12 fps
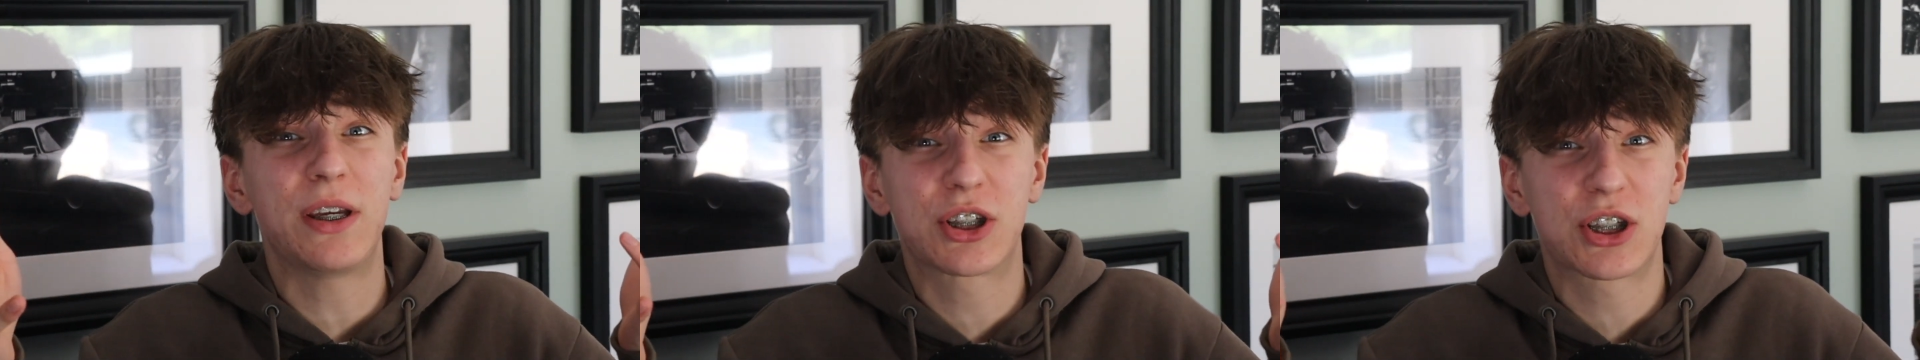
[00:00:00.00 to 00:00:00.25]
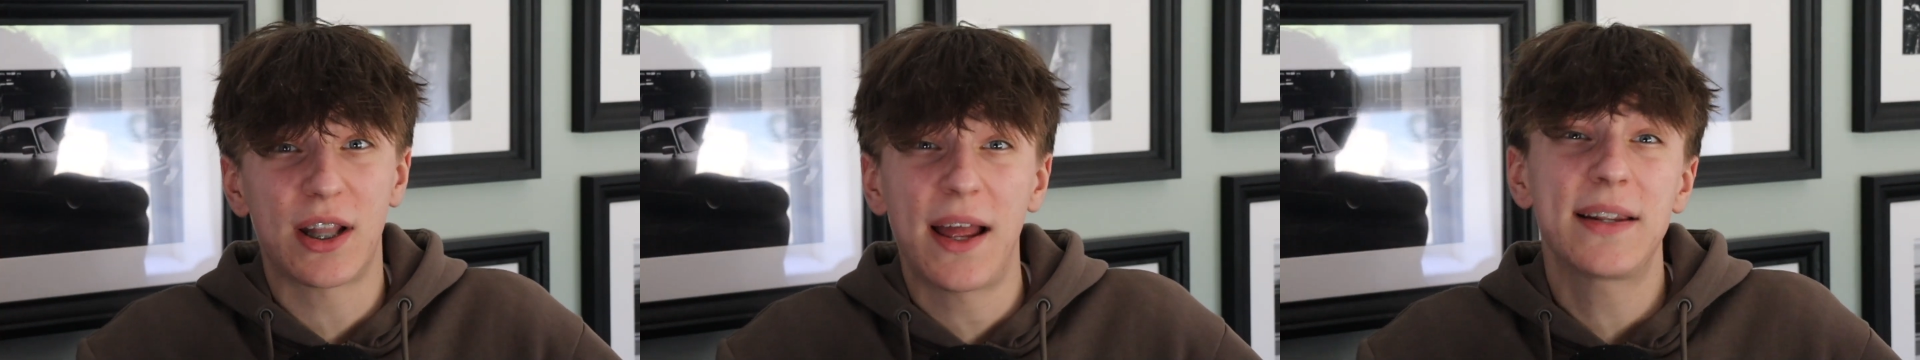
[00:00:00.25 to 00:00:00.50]

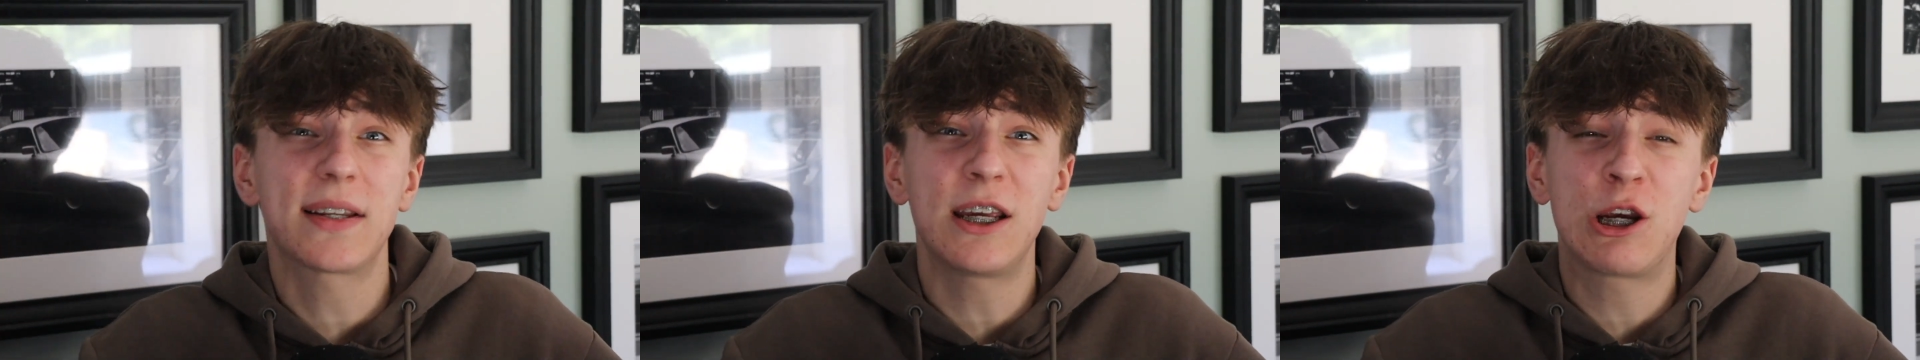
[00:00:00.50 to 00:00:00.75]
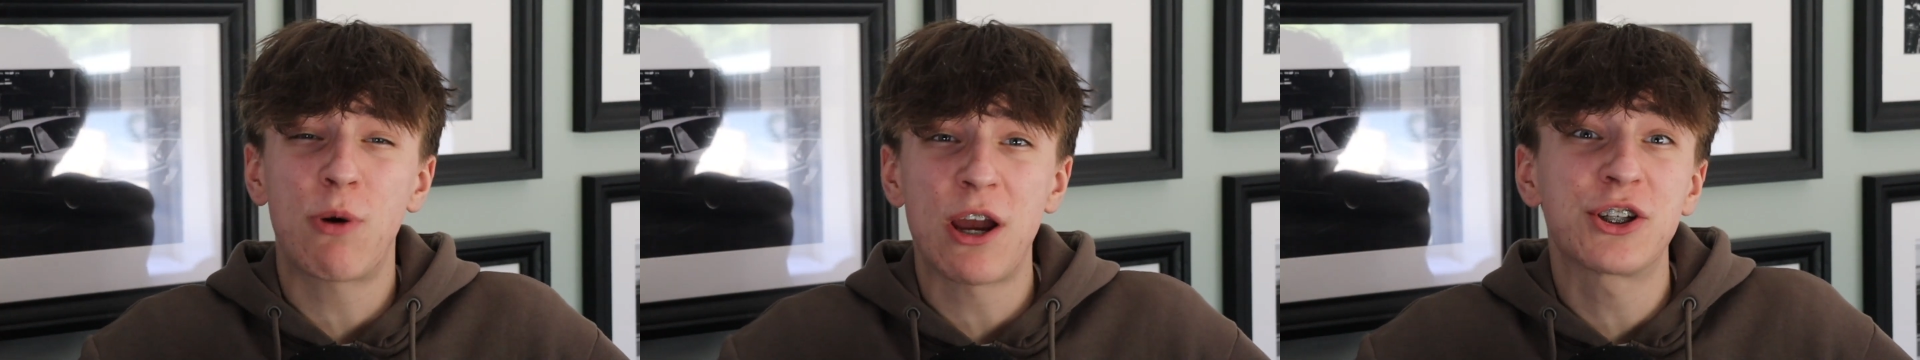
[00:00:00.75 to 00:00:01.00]
slightly
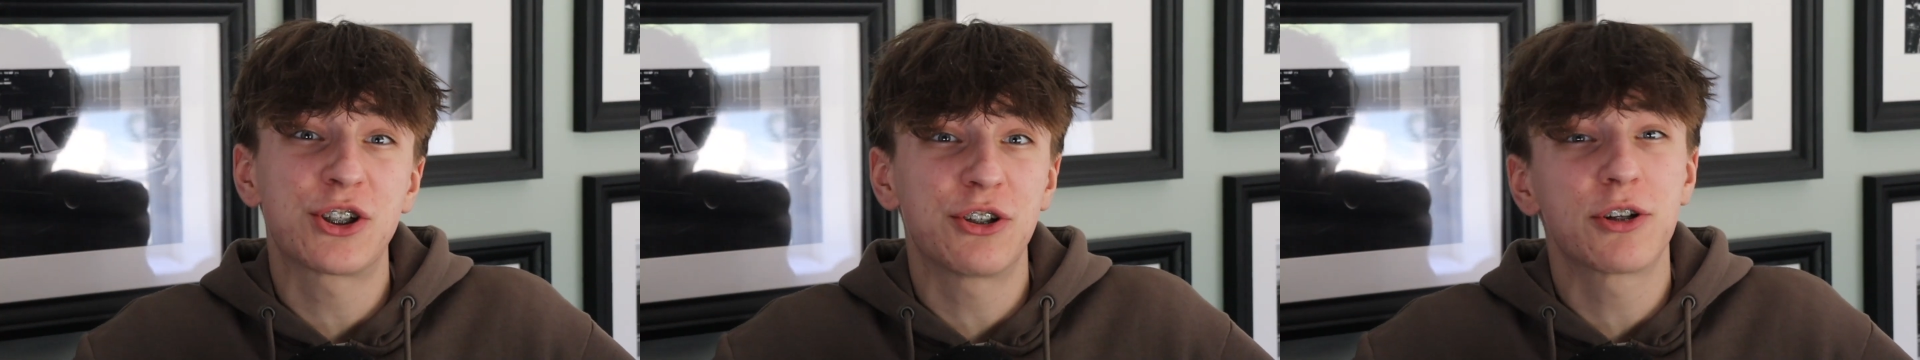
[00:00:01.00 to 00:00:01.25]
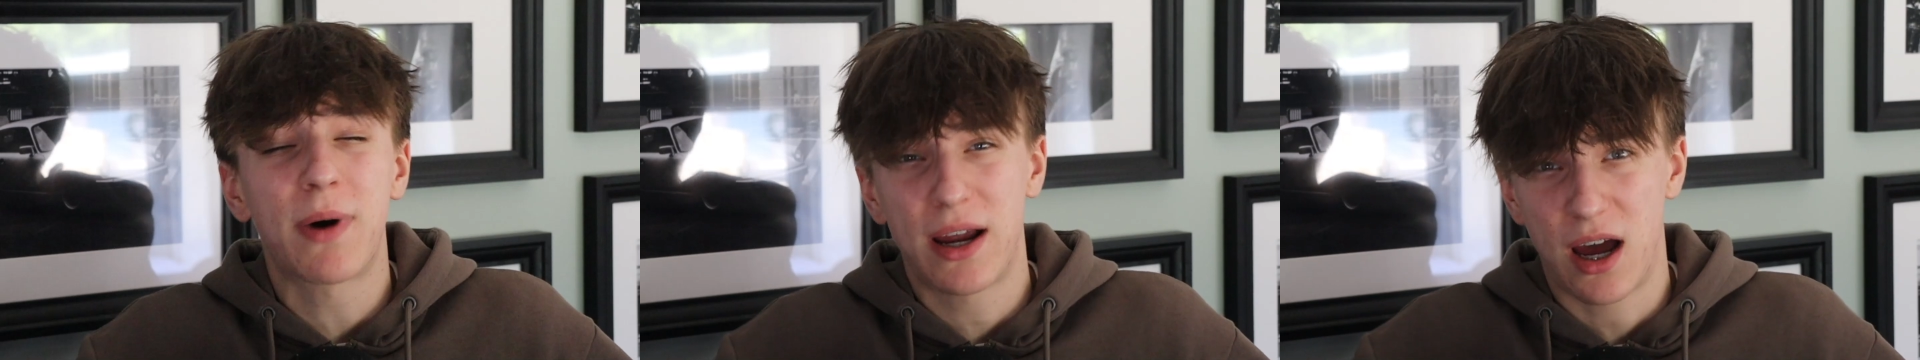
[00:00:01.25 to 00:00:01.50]

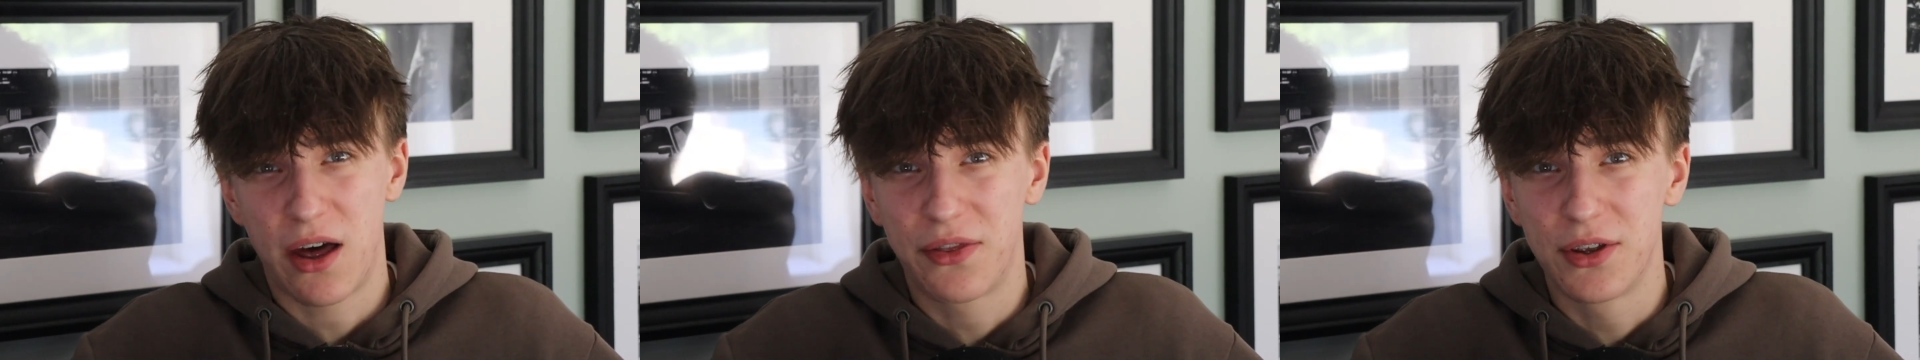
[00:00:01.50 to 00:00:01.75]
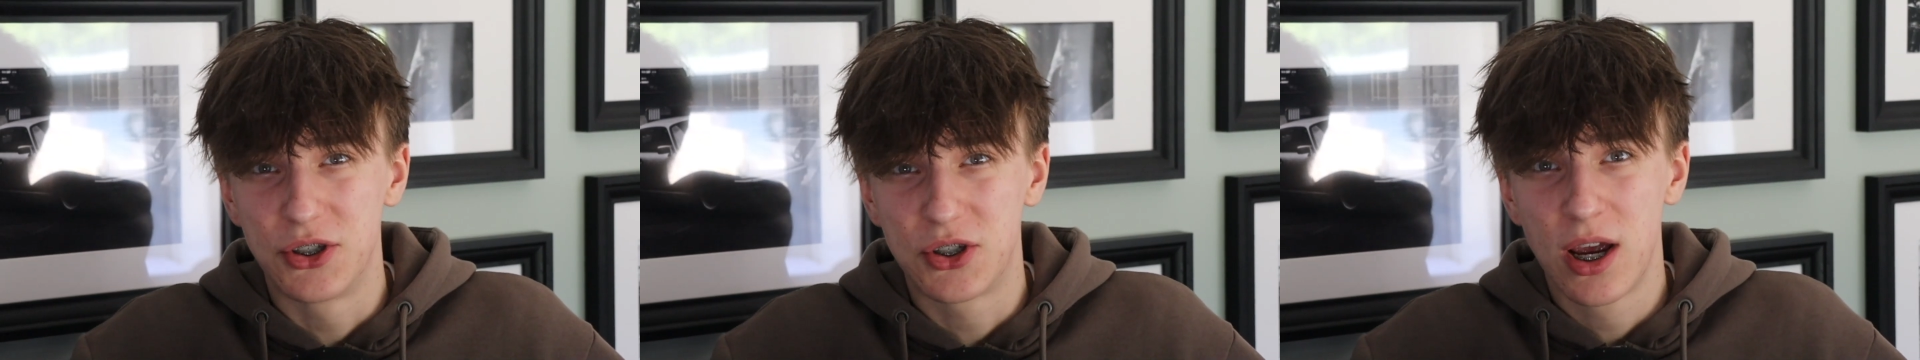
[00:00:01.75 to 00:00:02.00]
questioned by others.